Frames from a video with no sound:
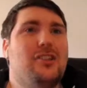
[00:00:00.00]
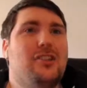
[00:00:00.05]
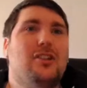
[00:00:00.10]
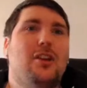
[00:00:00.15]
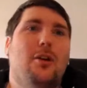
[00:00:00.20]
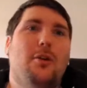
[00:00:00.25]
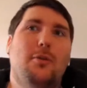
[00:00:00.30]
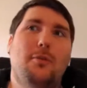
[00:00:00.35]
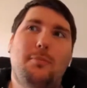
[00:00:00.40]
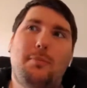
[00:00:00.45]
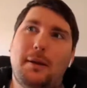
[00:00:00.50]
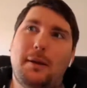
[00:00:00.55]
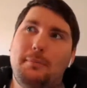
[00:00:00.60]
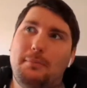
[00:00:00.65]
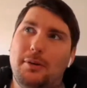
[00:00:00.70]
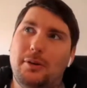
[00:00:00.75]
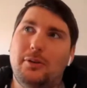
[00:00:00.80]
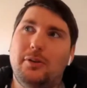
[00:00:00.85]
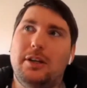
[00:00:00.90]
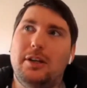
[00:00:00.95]
so by
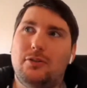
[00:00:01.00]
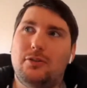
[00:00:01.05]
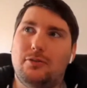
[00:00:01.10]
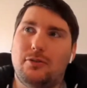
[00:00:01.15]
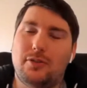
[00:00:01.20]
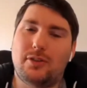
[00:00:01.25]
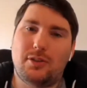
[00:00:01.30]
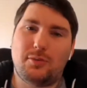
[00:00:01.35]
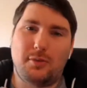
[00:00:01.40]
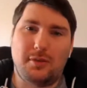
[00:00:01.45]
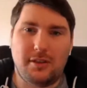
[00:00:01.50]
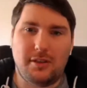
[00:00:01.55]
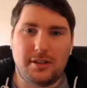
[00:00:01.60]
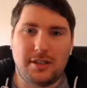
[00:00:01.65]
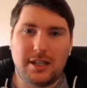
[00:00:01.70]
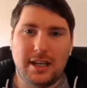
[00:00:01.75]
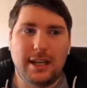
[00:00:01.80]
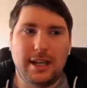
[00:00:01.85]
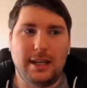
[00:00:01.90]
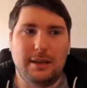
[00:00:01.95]
building trust with the
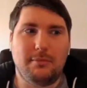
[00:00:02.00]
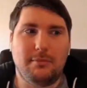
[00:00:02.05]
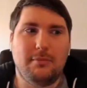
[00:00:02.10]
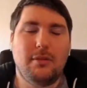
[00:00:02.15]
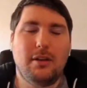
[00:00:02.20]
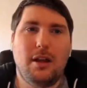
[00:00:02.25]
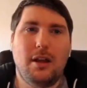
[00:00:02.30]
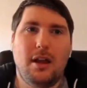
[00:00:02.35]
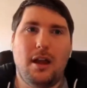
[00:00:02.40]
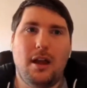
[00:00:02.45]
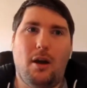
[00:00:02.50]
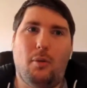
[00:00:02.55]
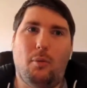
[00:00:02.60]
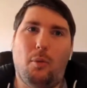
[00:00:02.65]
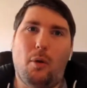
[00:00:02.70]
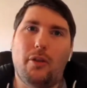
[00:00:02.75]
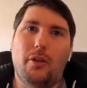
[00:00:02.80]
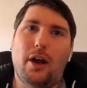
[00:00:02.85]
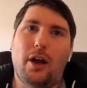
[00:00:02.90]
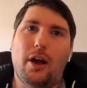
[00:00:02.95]
team,
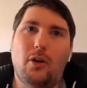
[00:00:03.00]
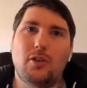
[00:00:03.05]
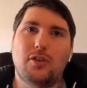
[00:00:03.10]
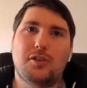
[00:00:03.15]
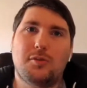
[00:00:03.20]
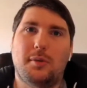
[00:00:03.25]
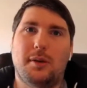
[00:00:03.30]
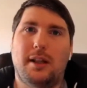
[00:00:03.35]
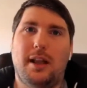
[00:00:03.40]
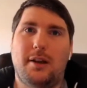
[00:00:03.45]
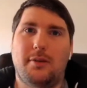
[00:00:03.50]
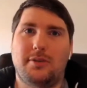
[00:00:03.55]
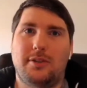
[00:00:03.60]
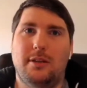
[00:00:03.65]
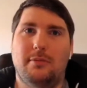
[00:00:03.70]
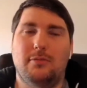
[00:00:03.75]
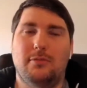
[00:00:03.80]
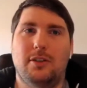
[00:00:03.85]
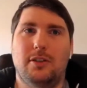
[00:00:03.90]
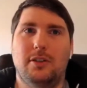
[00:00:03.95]
what that also allows
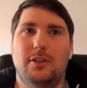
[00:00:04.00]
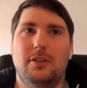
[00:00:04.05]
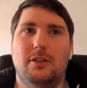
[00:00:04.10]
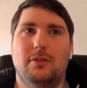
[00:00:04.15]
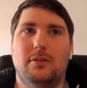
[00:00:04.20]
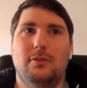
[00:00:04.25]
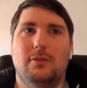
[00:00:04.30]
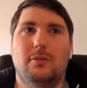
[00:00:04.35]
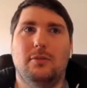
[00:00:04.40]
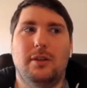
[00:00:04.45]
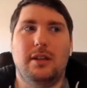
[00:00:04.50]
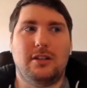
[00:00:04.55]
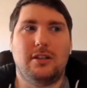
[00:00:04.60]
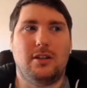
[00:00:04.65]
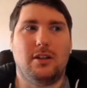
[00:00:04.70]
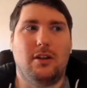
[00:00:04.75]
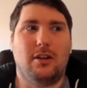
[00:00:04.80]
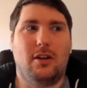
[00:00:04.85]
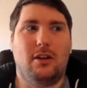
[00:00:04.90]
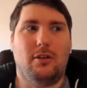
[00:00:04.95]
them to do is to
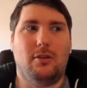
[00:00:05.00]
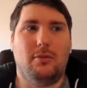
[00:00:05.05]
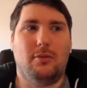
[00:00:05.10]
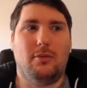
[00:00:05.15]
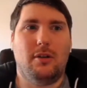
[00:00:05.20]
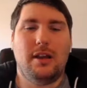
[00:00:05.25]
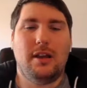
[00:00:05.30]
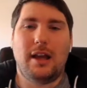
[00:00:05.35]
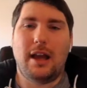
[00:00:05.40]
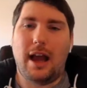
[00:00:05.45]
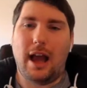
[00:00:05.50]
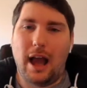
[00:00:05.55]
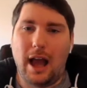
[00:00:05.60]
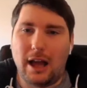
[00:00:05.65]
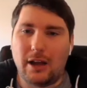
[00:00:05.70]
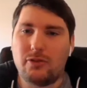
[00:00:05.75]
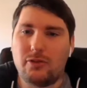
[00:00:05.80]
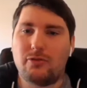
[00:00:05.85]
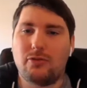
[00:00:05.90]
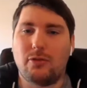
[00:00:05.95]
go,
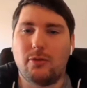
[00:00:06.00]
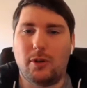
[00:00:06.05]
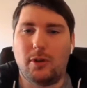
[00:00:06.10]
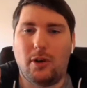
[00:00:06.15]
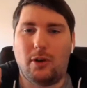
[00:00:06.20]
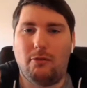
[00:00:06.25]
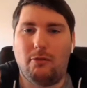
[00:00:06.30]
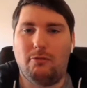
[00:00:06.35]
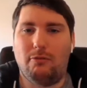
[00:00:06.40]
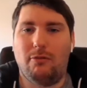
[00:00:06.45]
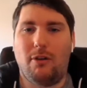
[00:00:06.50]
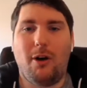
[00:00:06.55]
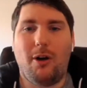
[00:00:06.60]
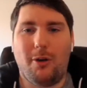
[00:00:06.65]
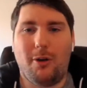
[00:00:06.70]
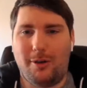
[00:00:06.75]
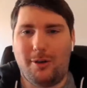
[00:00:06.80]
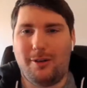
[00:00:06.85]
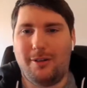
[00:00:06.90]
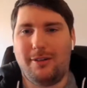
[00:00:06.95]
Andrew, you're wrong.